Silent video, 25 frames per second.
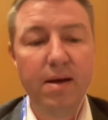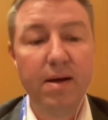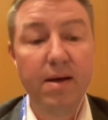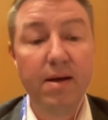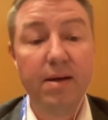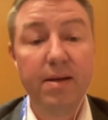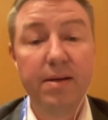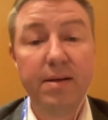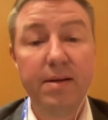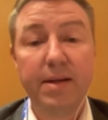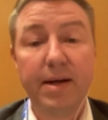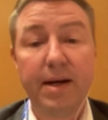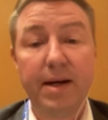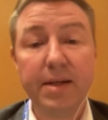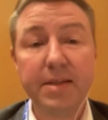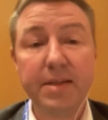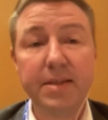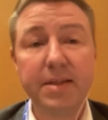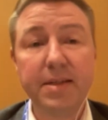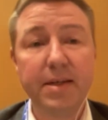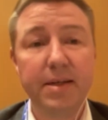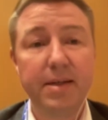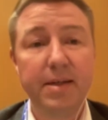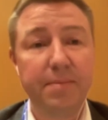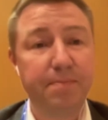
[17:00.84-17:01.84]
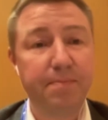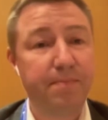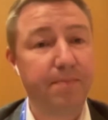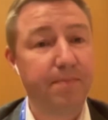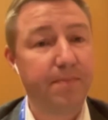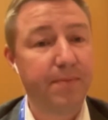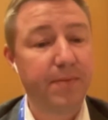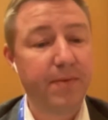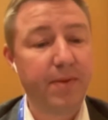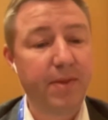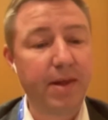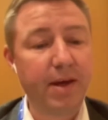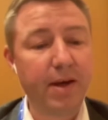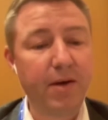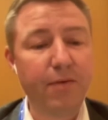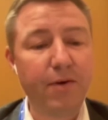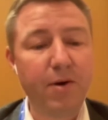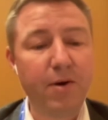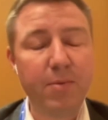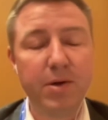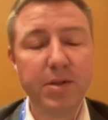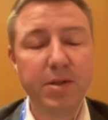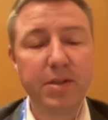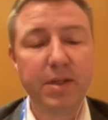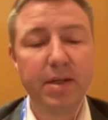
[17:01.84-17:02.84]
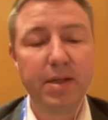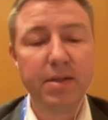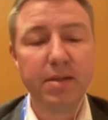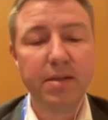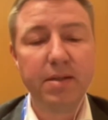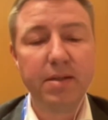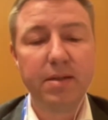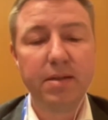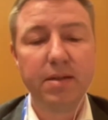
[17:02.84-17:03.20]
Danke sehr. Thank you very much, Jens.